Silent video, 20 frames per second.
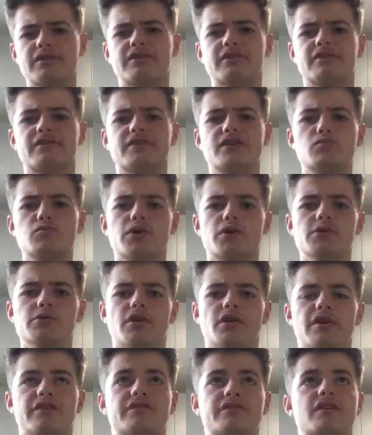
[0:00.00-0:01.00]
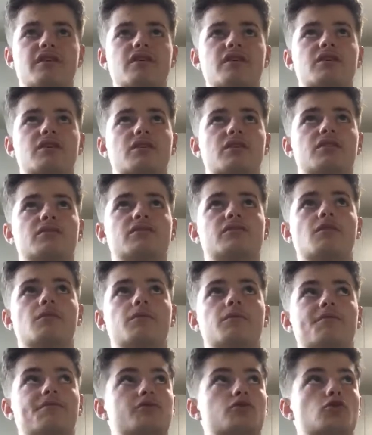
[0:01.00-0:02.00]
see what you guys think in terms of
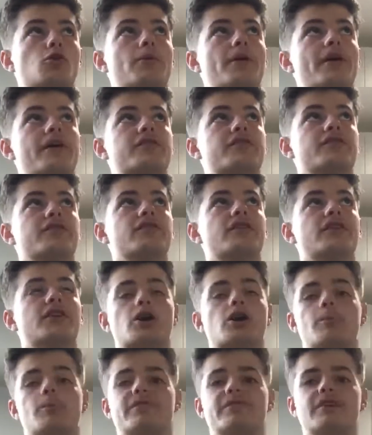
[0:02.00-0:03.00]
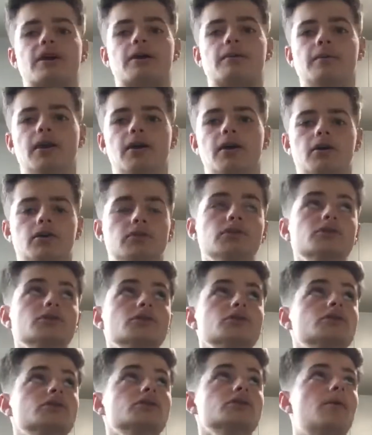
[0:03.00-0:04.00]
score predictions in the comments down below
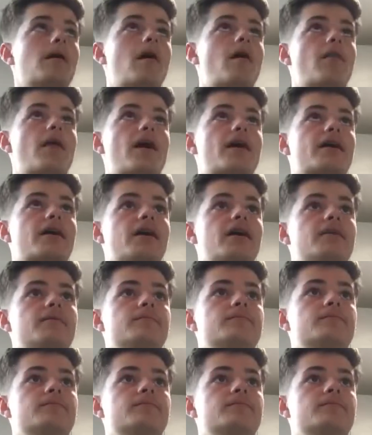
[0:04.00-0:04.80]
about that game.